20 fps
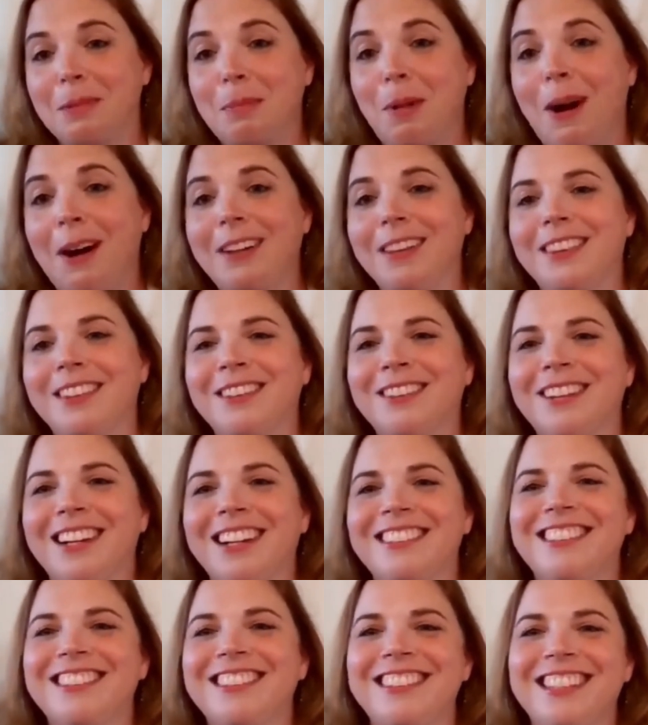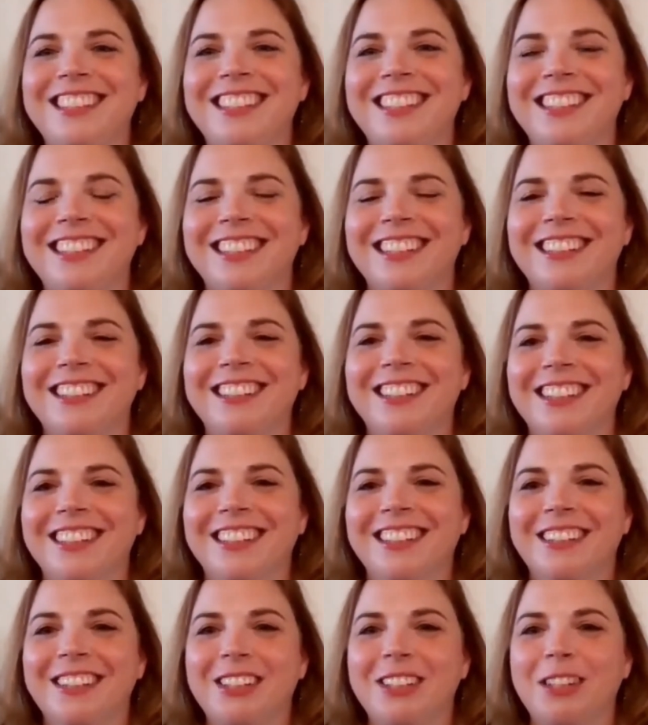part the Red Sea and
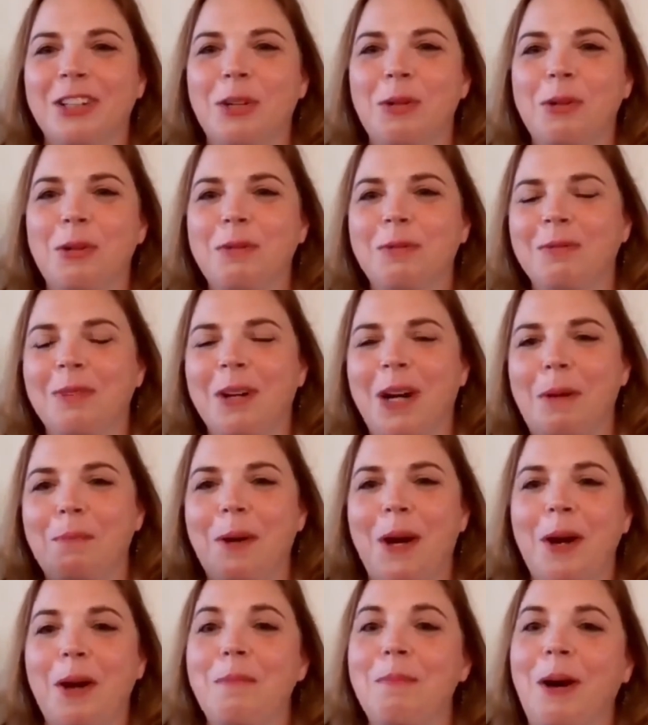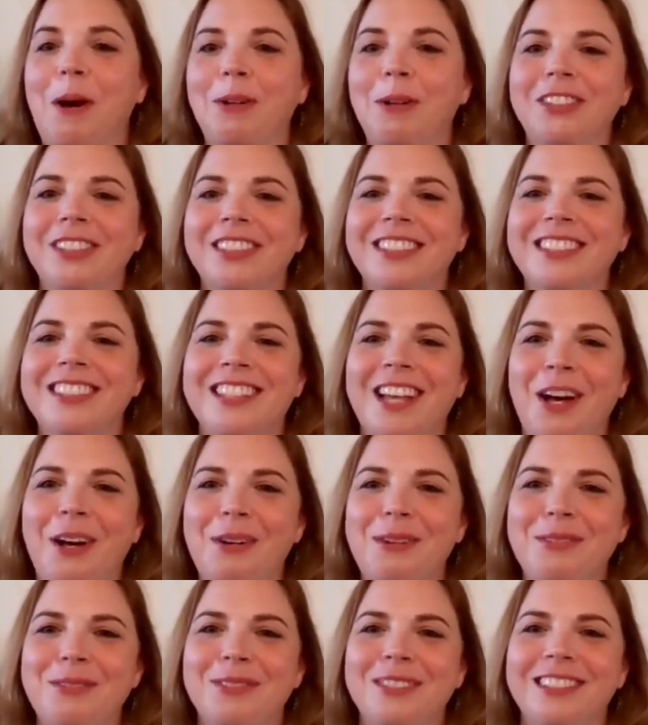go up on a mountain
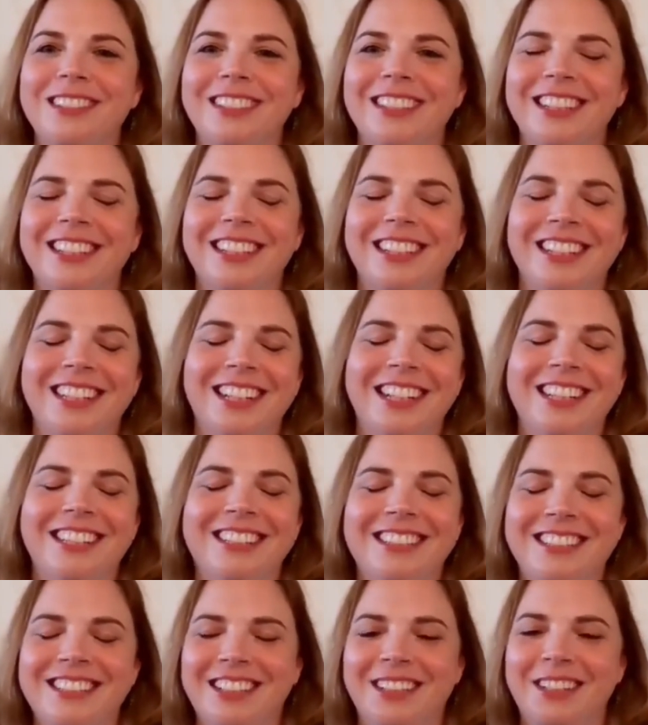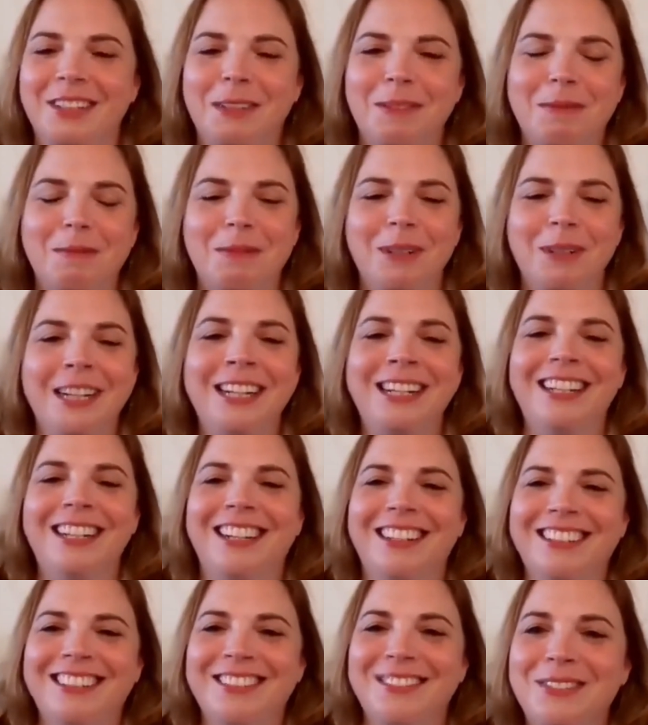yourself and bring down
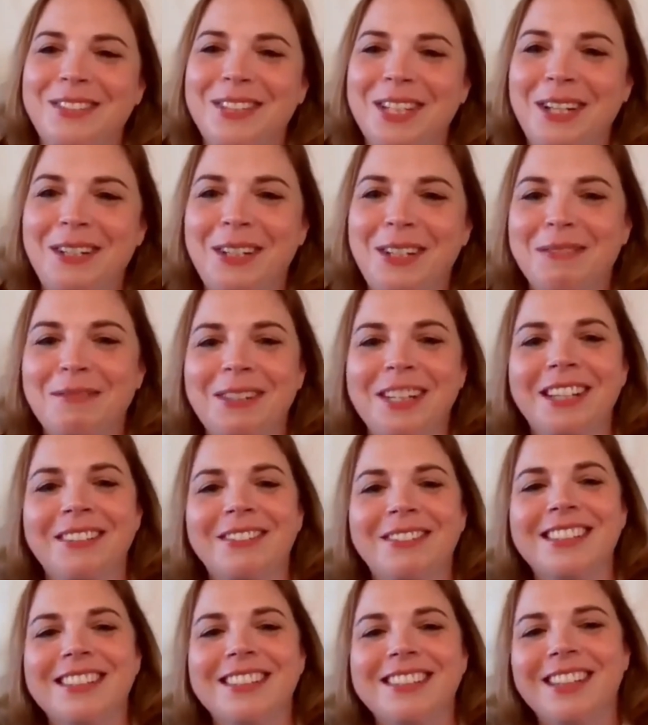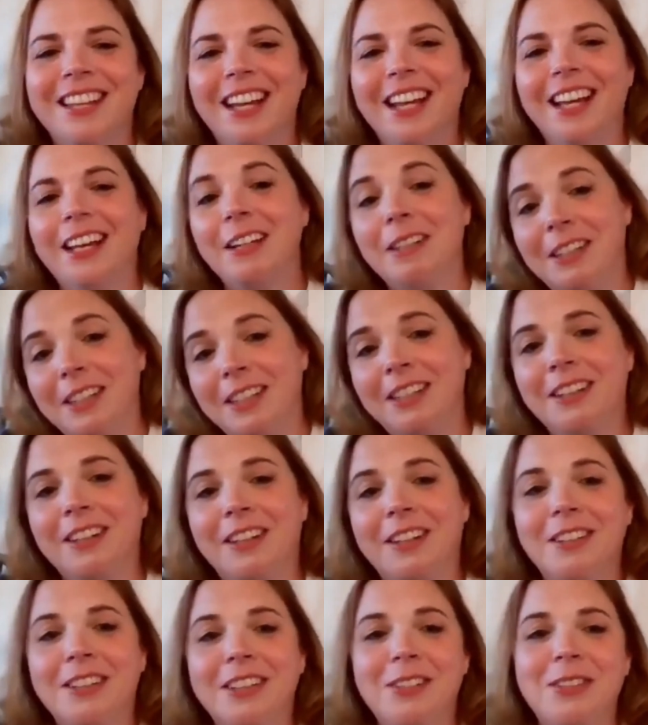some 10 commandments,
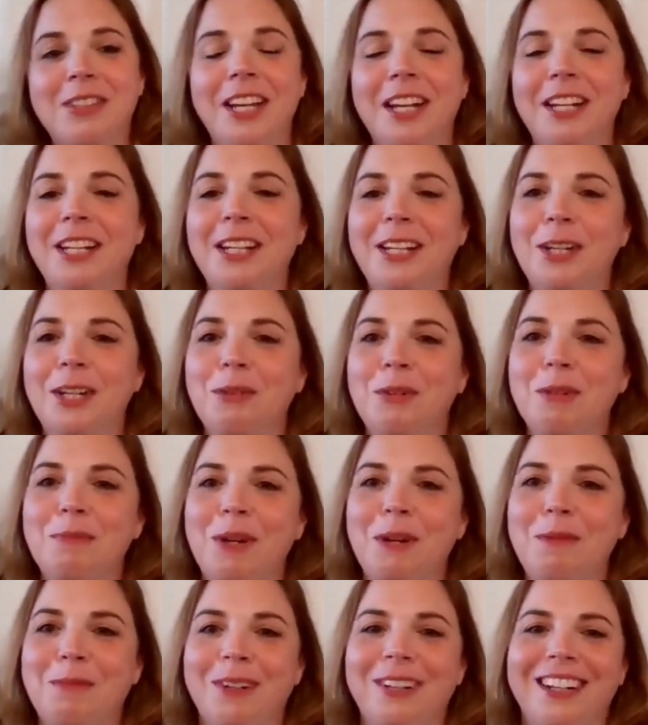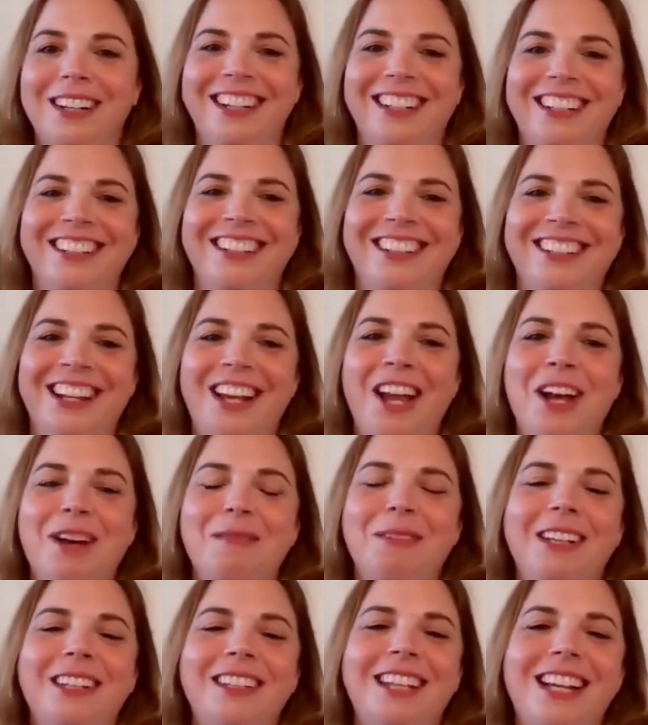you tend to get remembered.
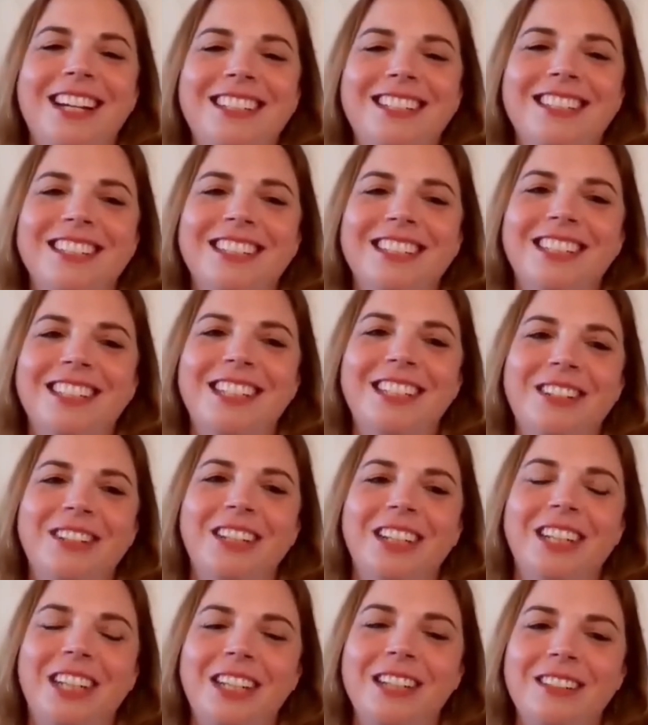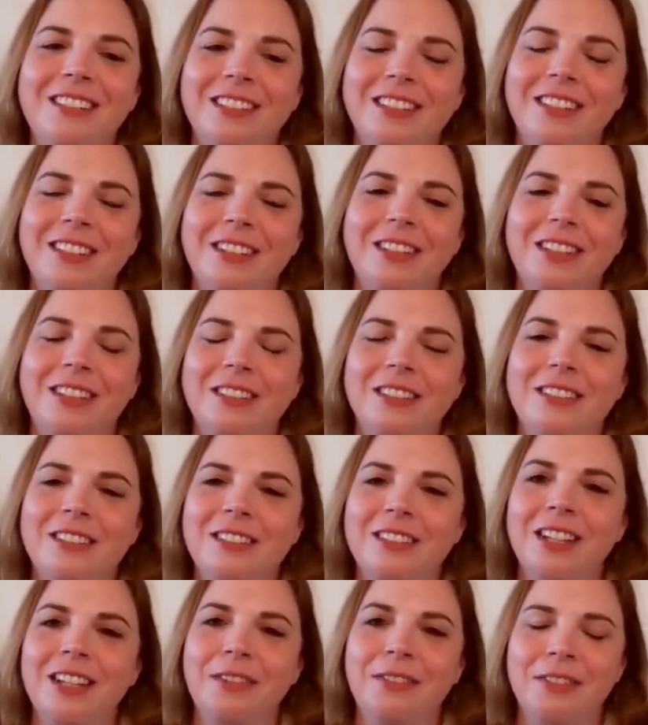Well, Elijah, he is
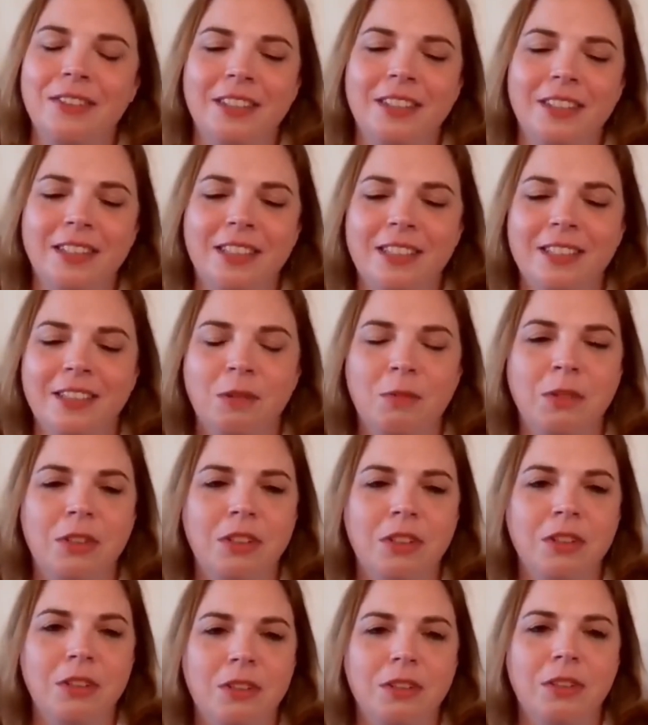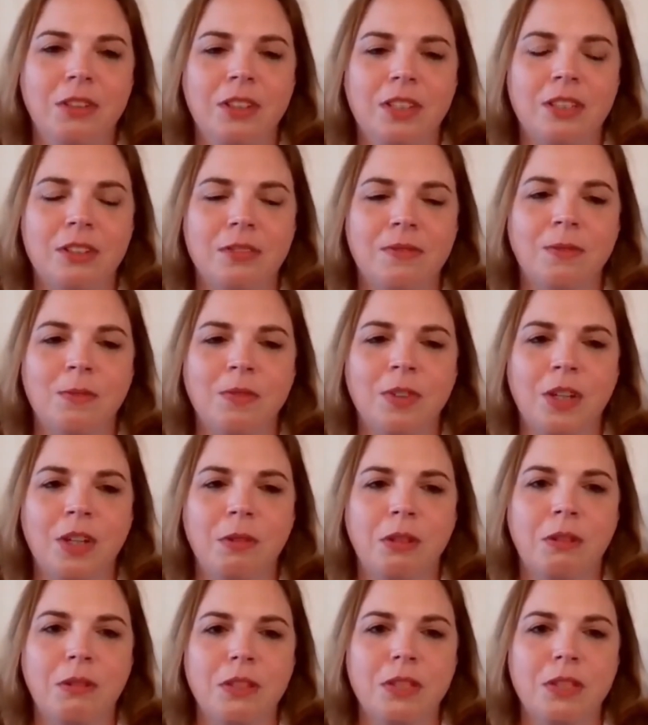definitely someone who is very well